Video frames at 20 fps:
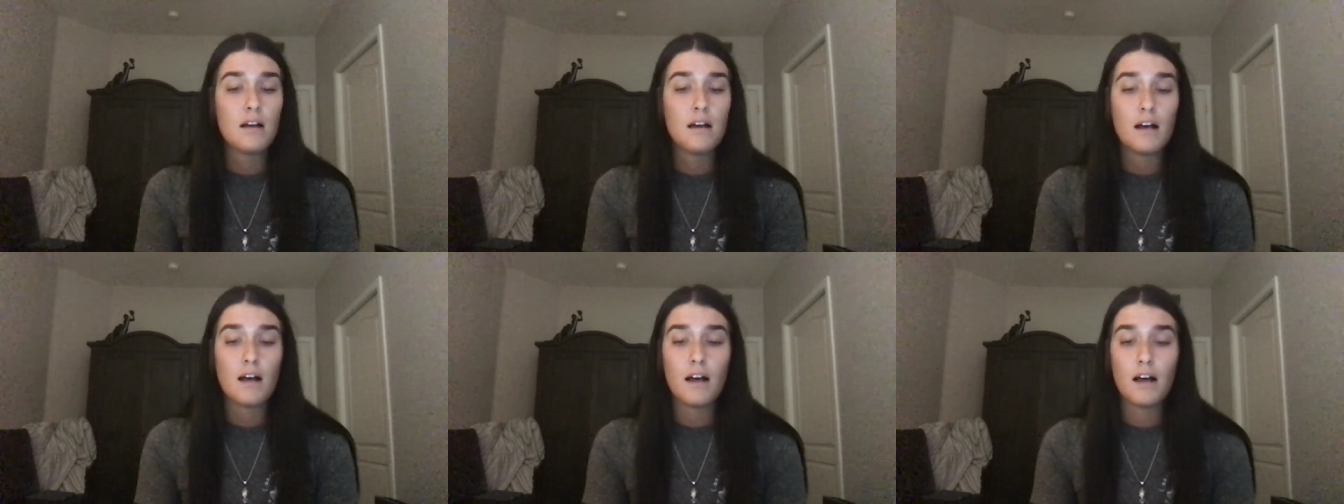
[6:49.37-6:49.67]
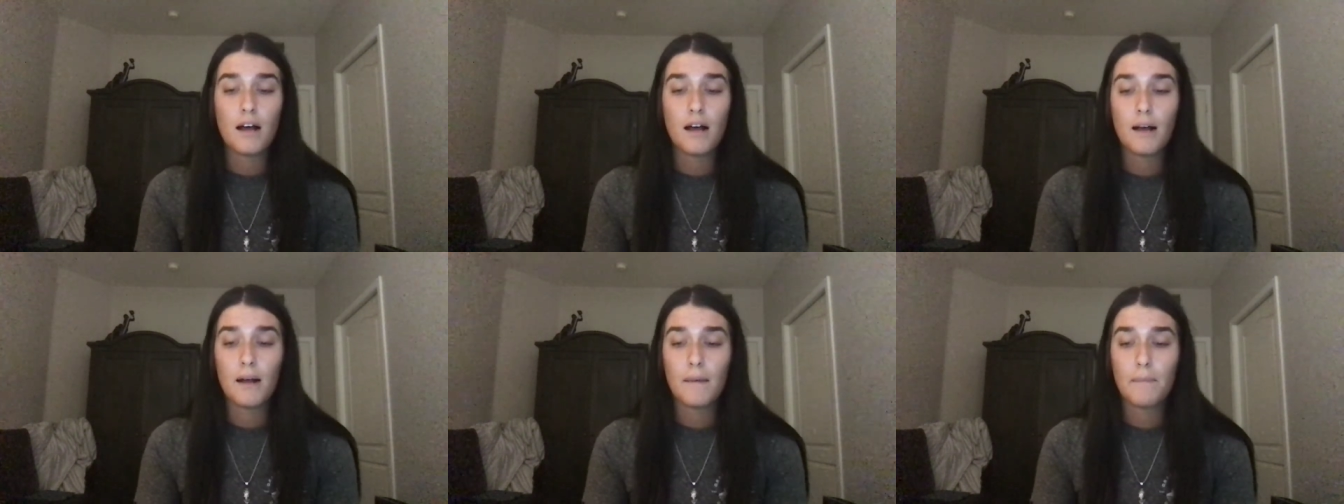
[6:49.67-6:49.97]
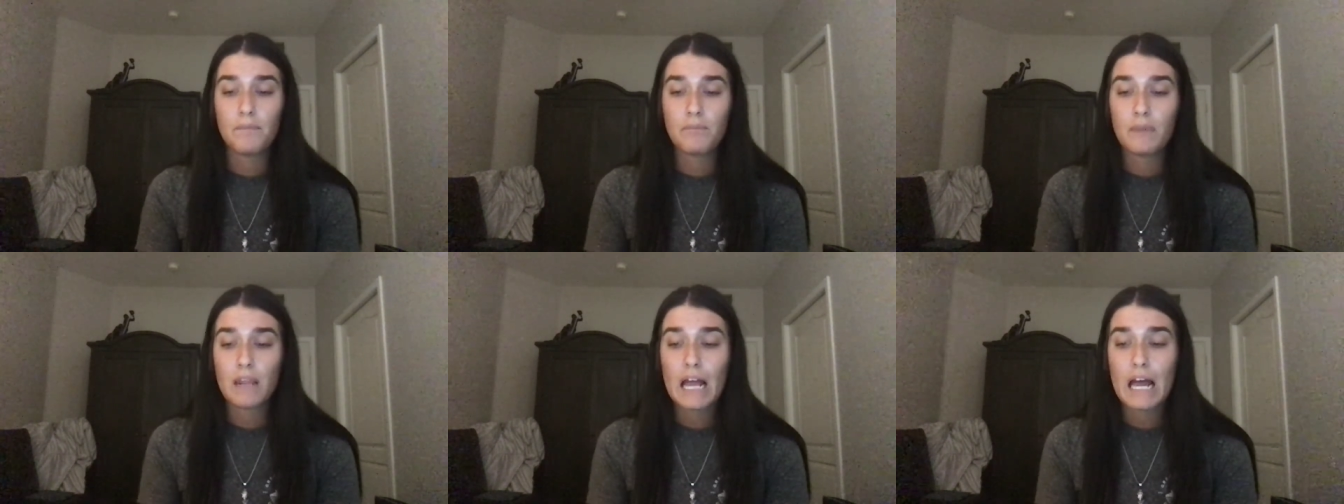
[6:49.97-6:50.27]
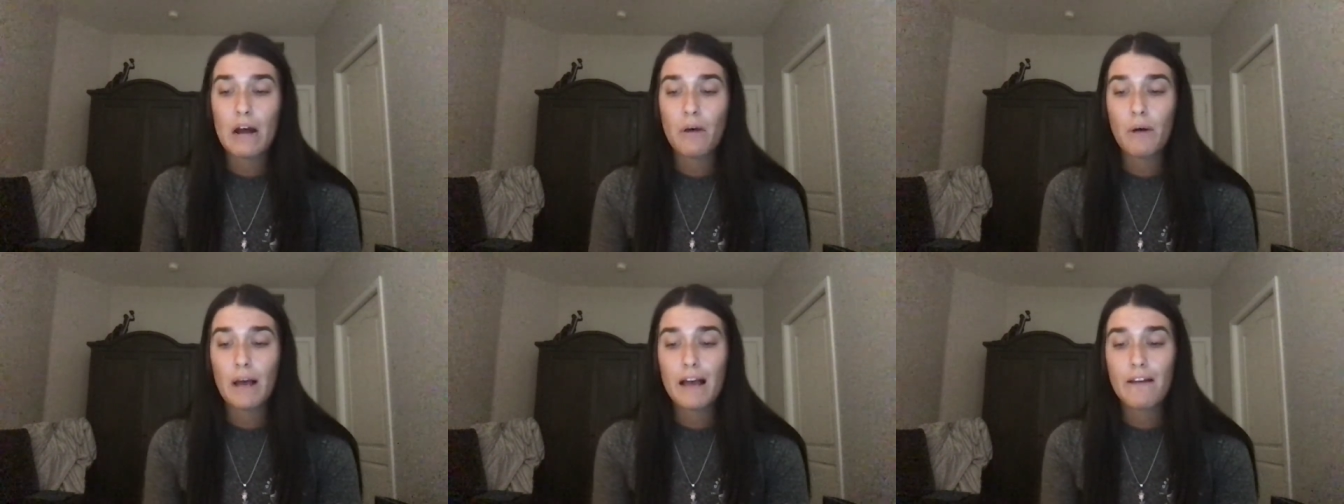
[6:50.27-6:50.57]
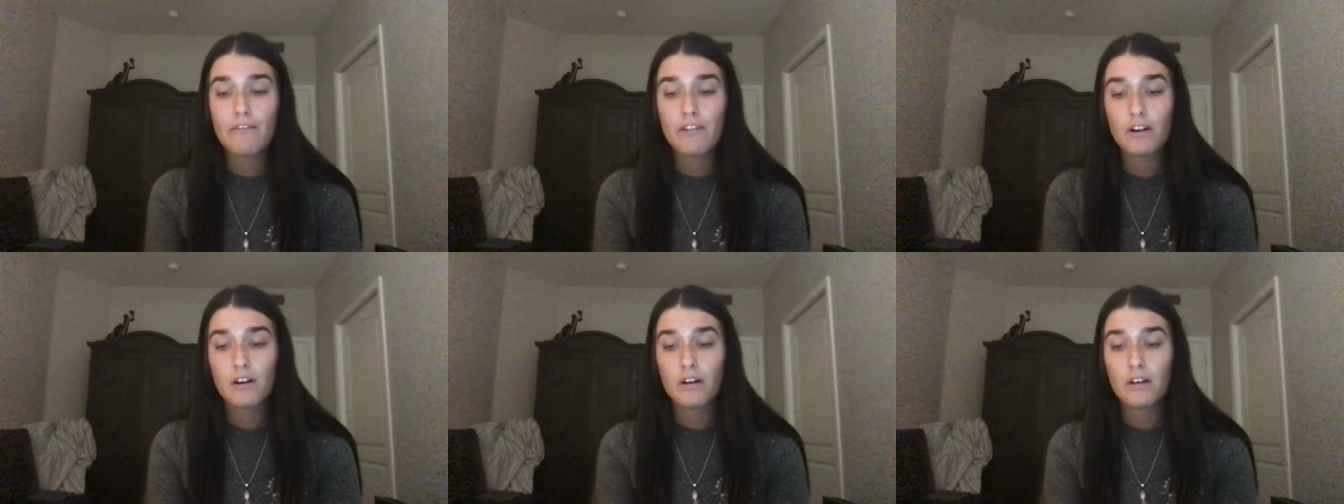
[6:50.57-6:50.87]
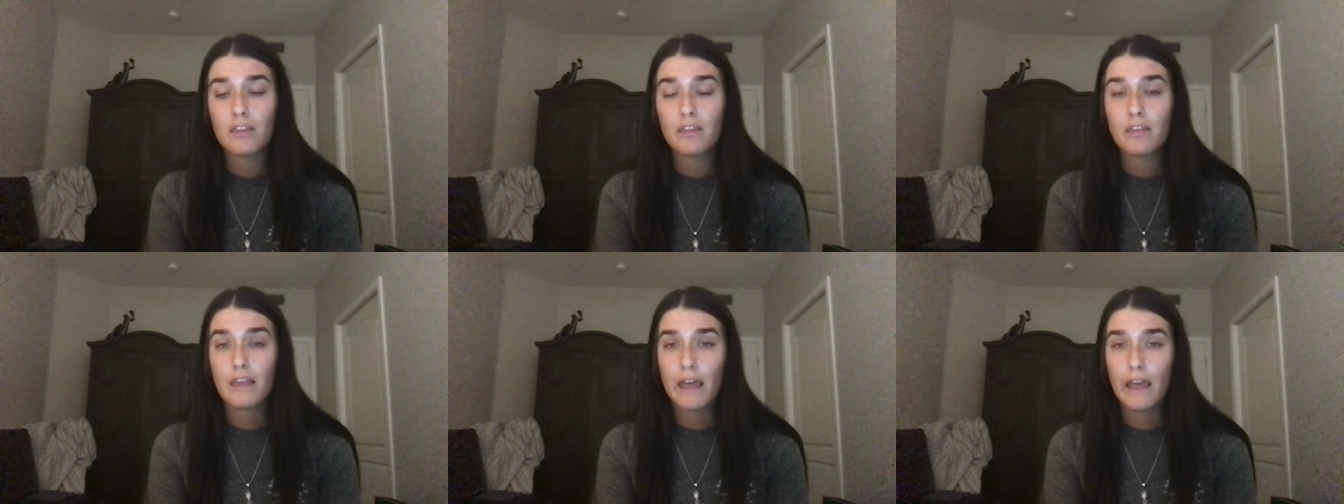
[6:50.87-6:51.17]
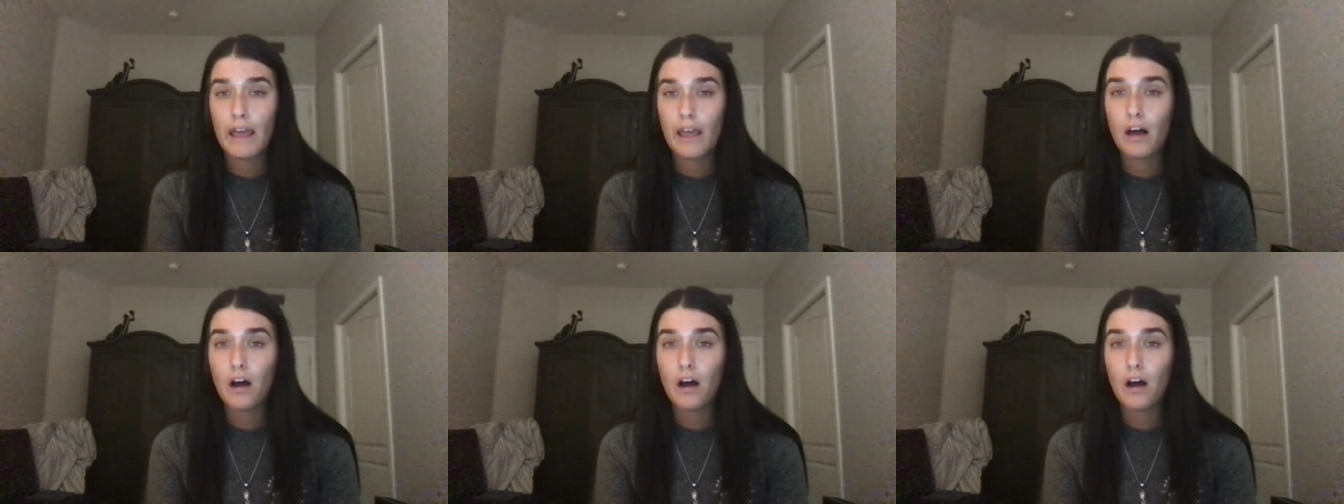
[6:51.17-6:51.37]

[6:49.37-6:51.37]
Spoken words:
However, they